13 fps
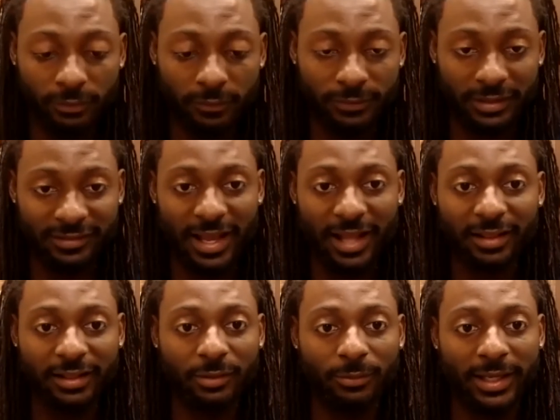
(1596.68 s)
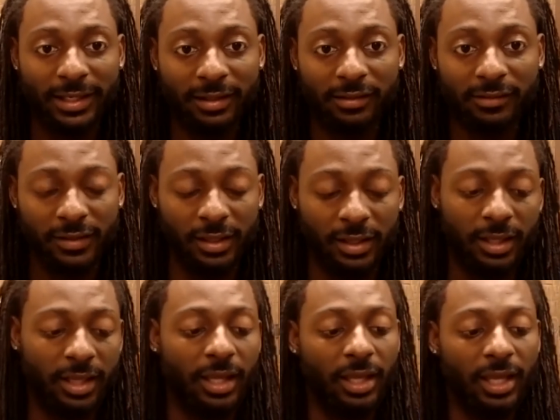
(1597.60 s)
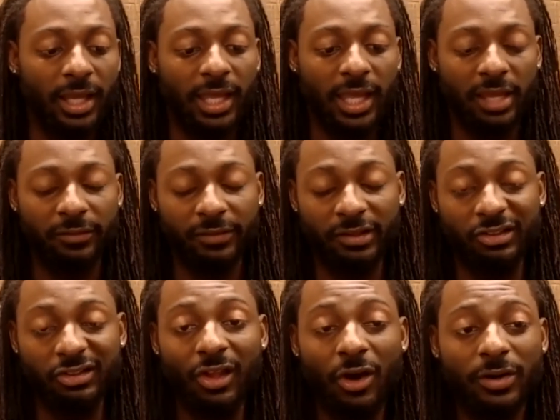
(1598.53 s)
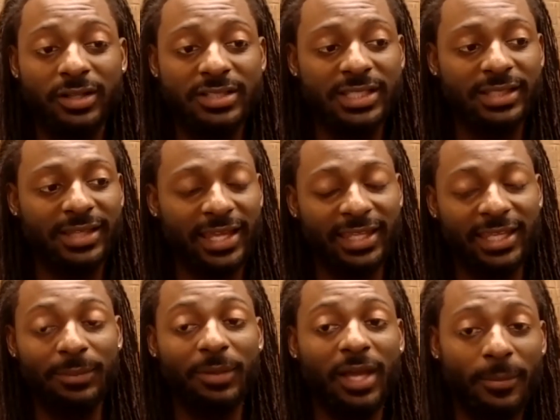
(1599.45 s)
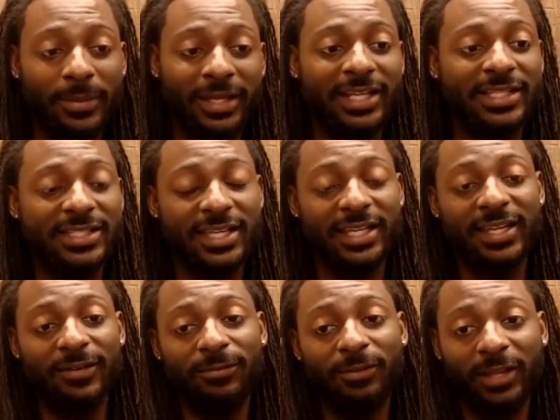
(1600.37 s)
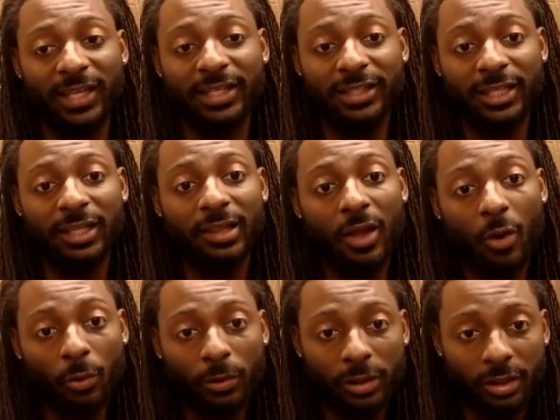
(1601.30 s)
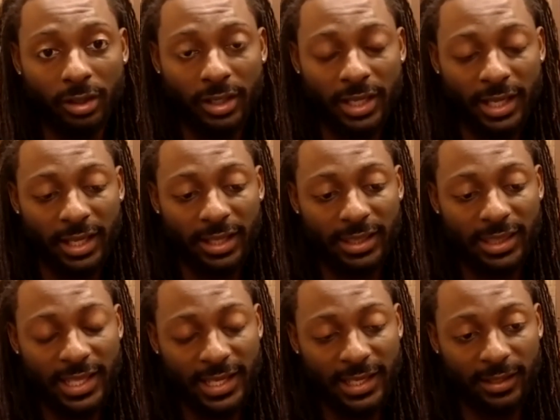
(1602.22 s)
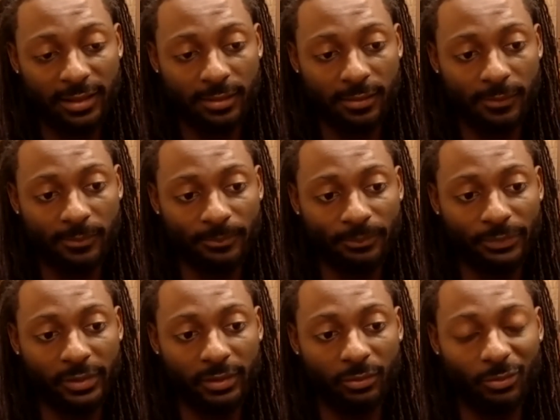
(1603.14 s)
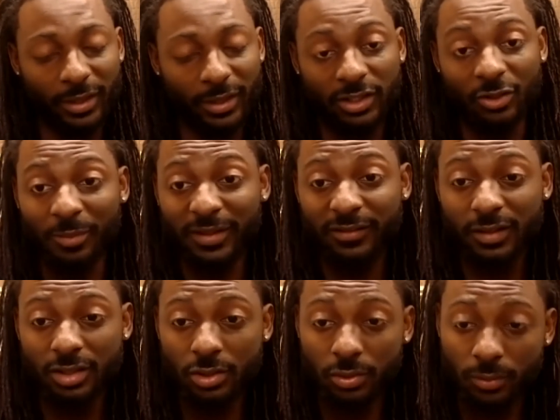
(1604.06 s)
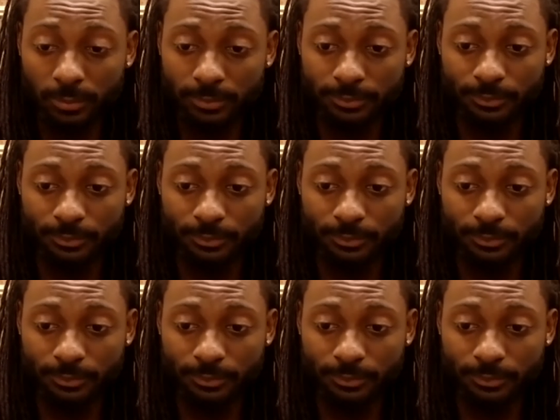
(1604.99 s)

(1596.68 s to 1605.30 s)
the fatality rate is. As long as they keep coming in significantly lower than what humans can do,